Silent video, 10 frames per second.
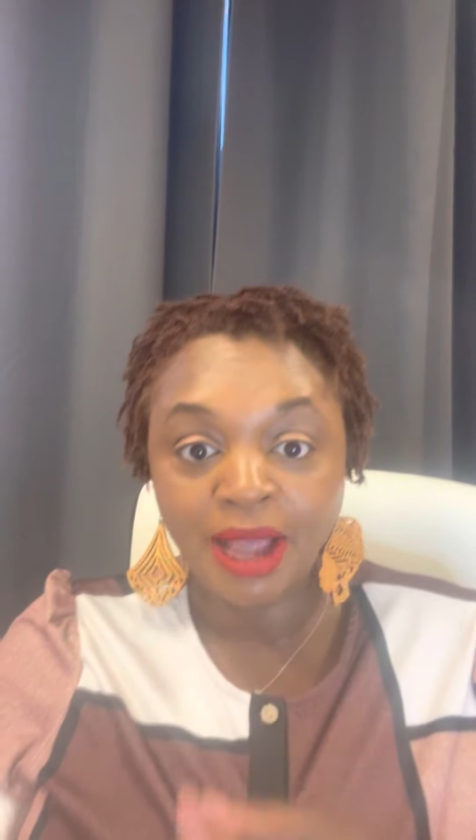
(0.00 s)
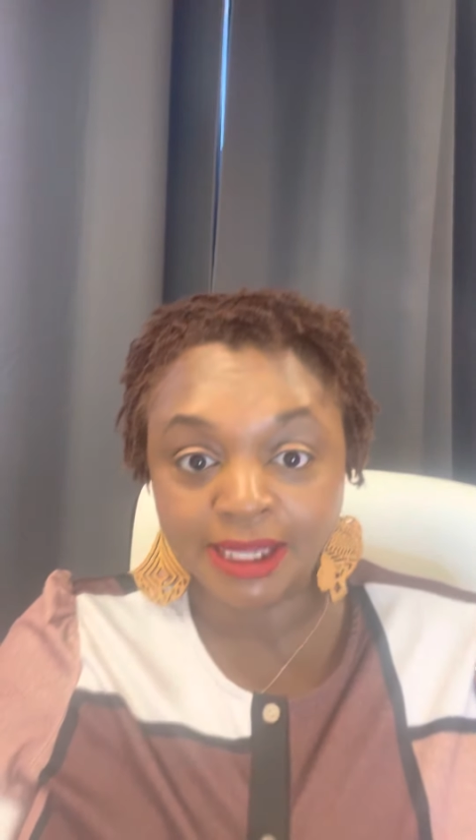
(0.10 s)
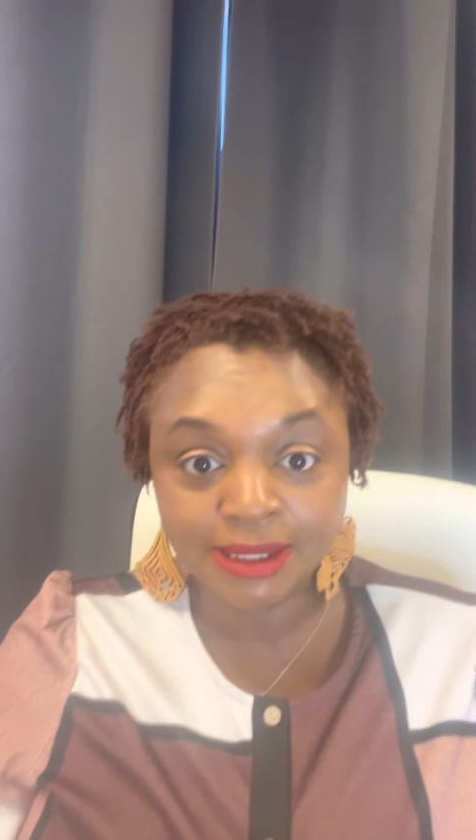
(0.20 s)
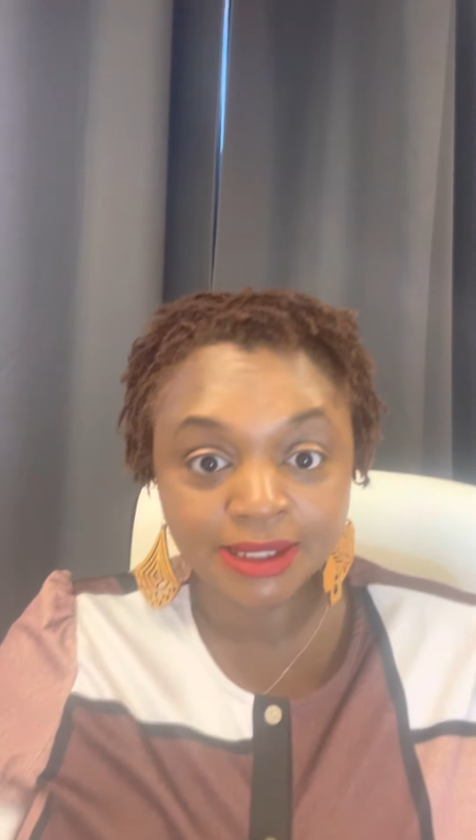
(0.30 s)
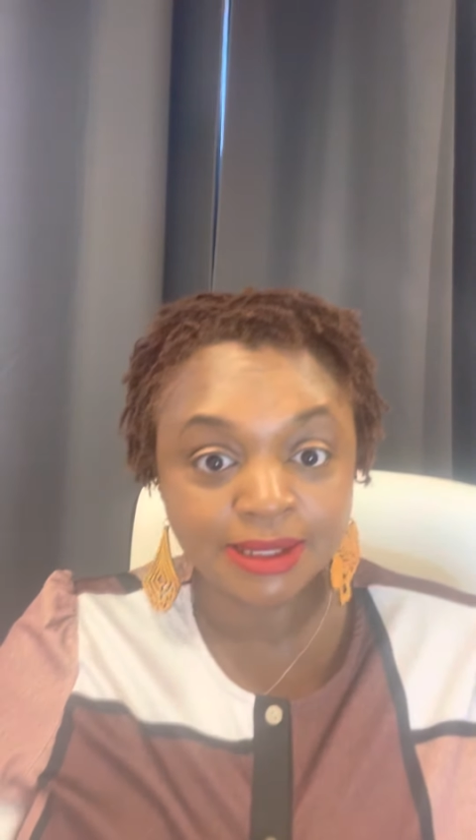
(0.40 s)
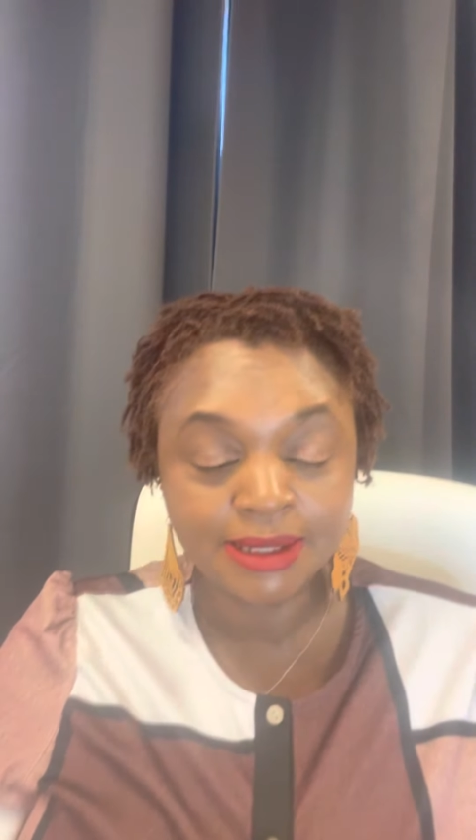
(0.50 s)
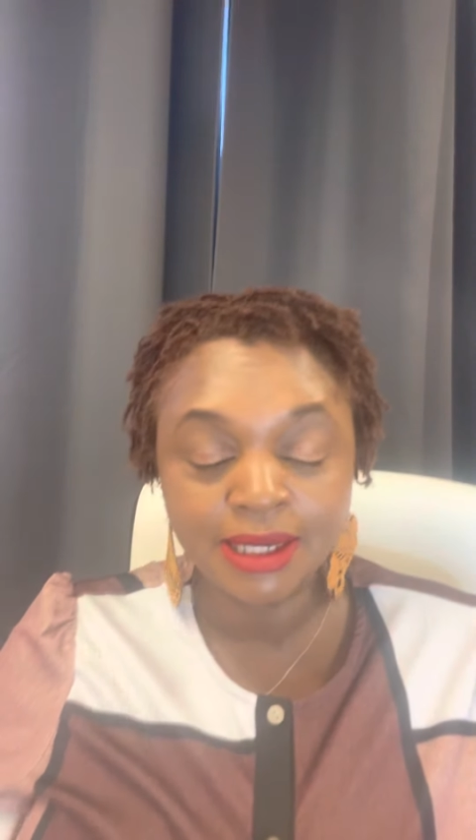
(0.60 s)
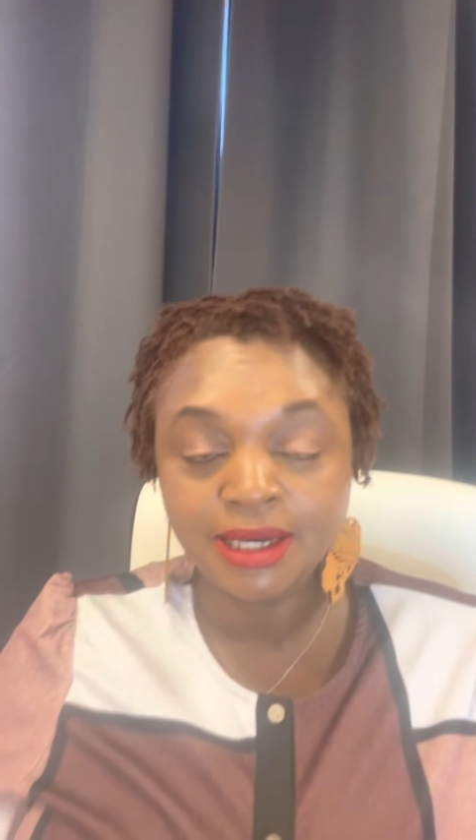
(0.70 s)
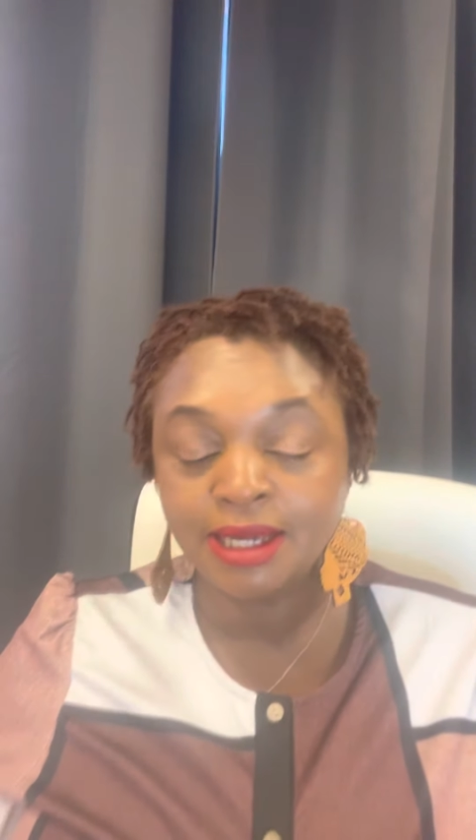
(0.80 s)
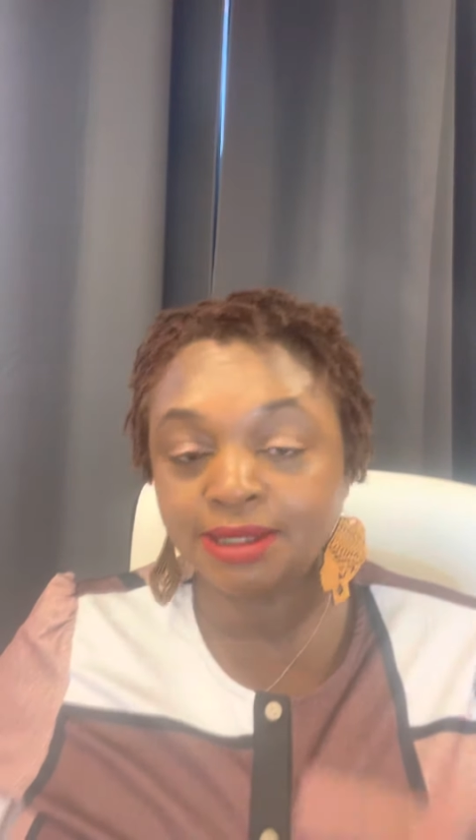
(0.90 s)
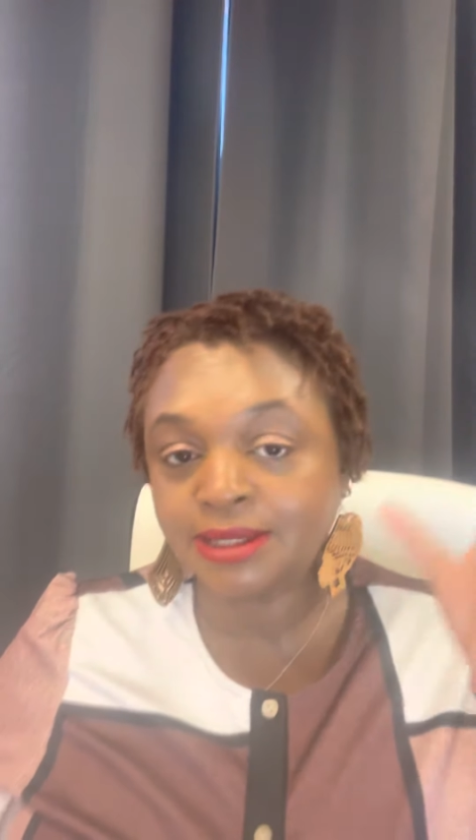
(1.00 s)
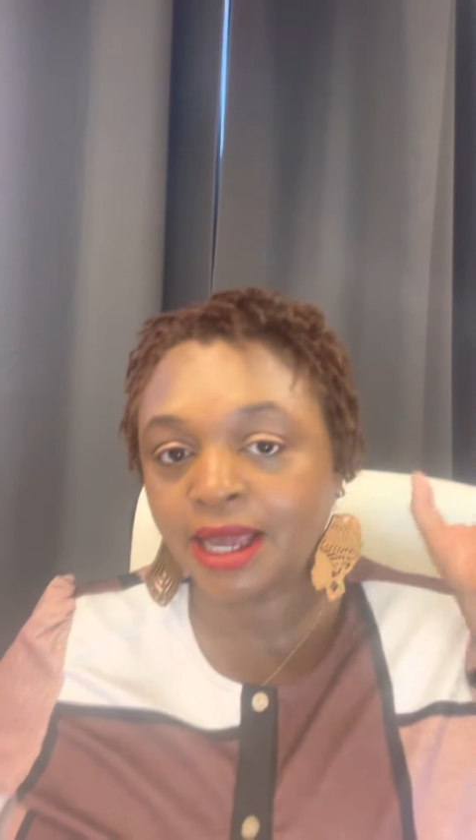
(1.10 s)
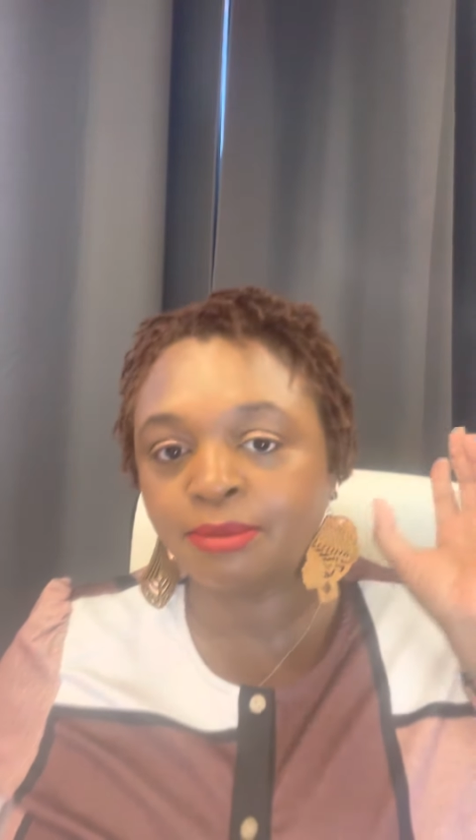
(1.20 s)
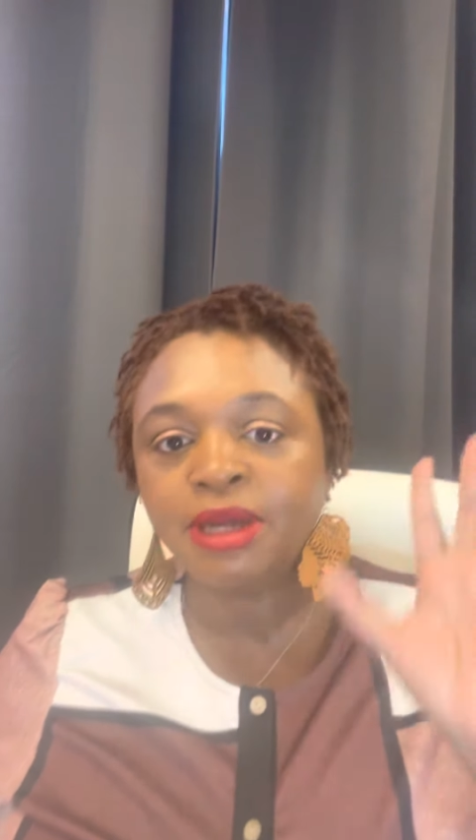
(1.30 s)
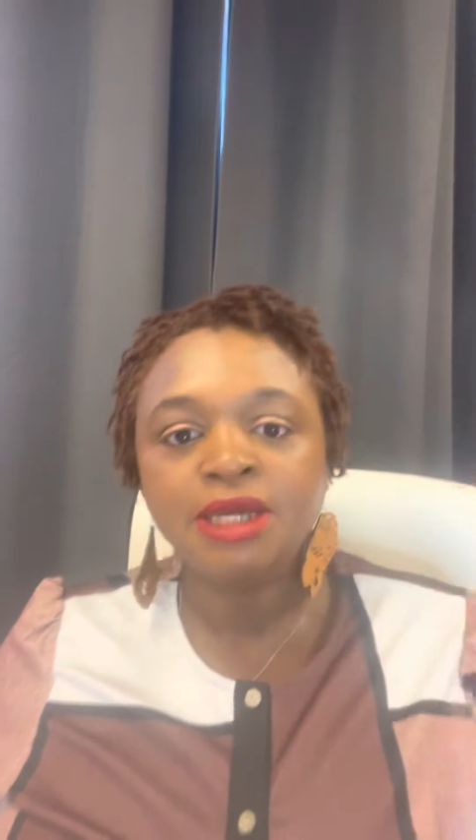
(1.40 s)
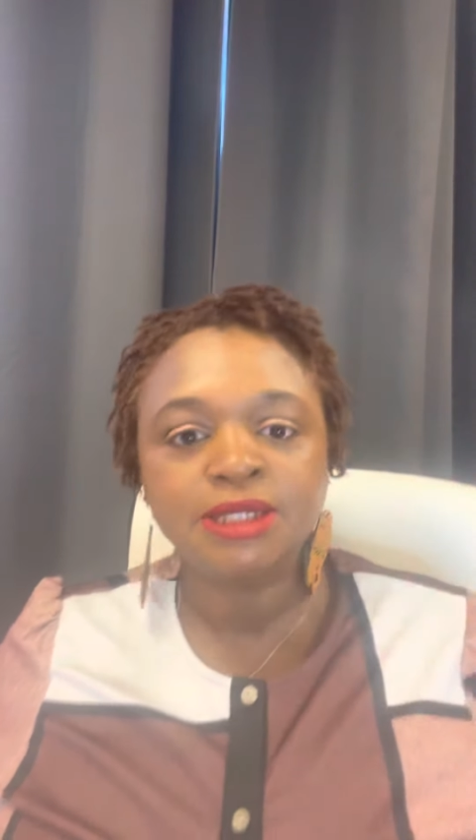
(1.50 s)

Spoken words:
passing the CNA exam,